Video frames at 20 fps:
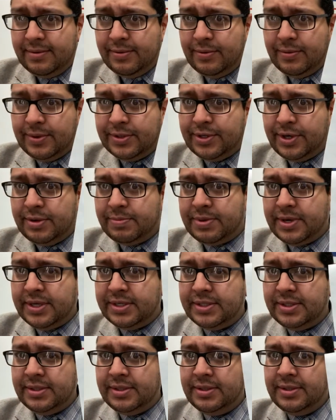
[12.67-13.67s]
What's an
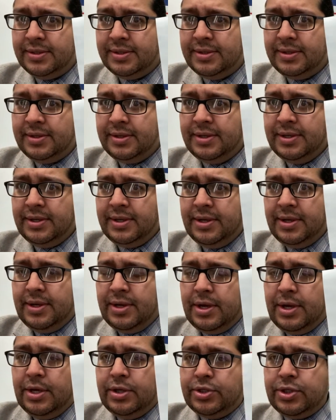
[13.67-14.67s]
appraisal?
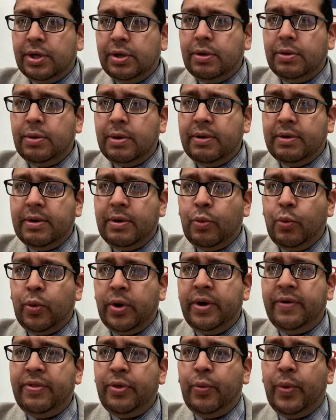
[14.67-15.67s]
So,
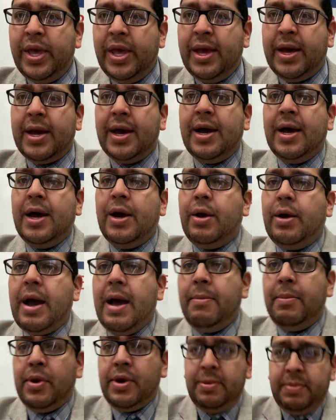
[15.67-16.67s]
Word of the Week,
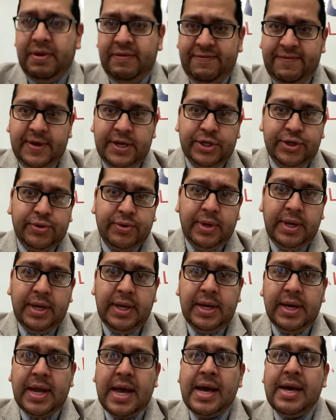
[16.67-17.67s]
I'm going to be
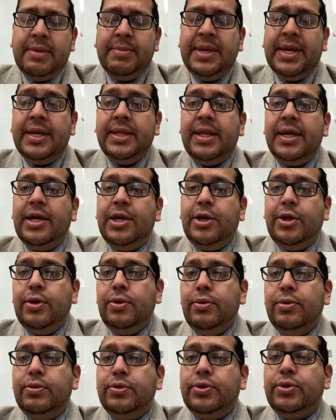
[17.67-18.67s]
featuring commonly
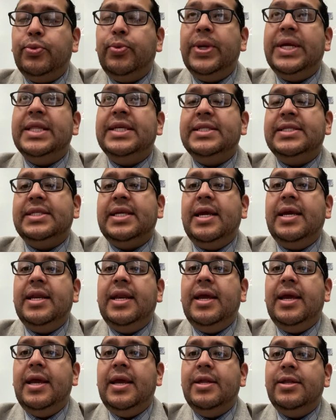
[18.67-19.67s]
used real estate
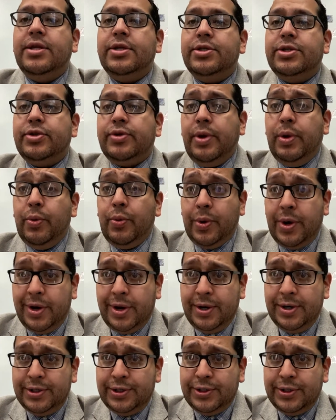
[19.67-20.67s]
industry
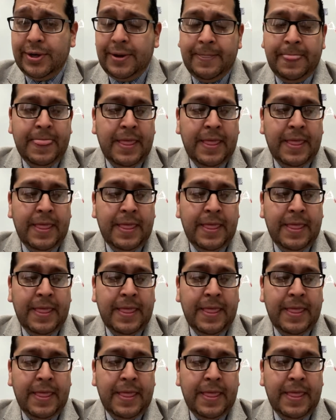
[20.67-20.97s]
words.